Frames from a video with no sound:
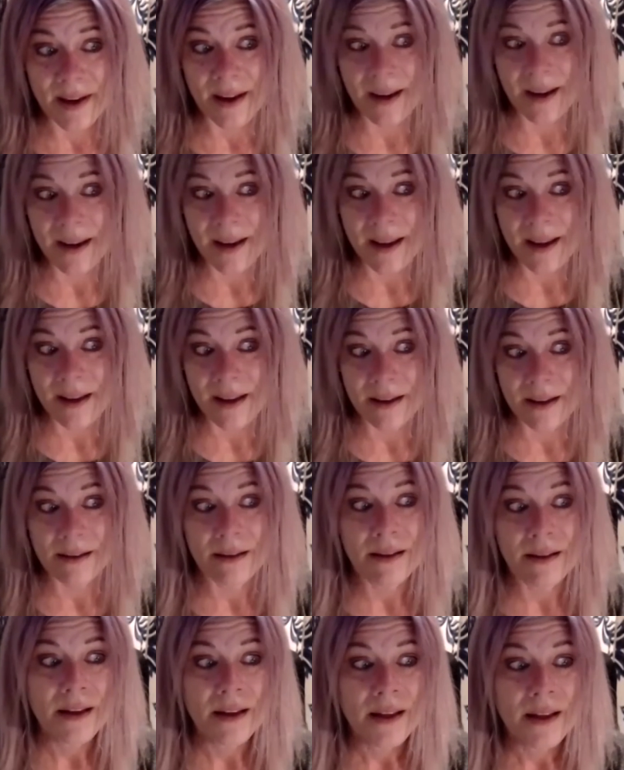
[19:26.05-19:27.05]
and
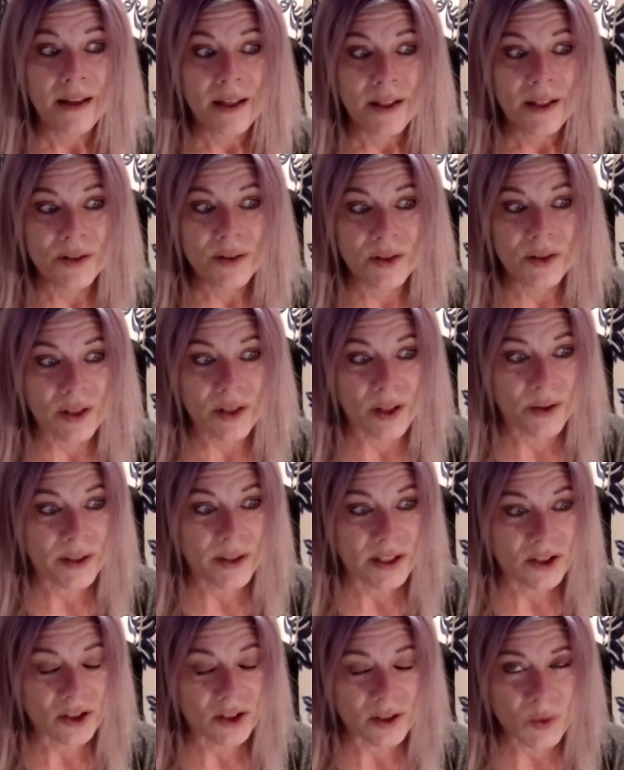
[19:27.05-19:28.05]
so
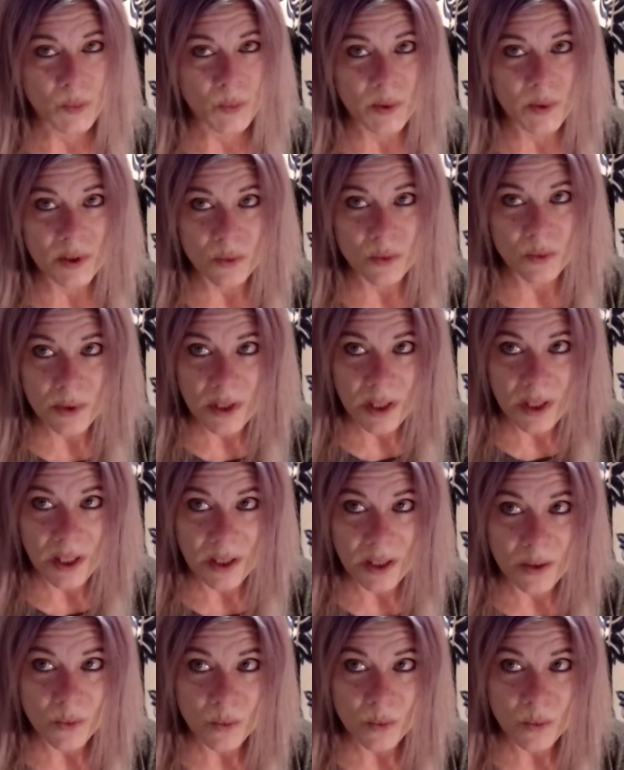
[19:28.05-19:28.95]
it's just been really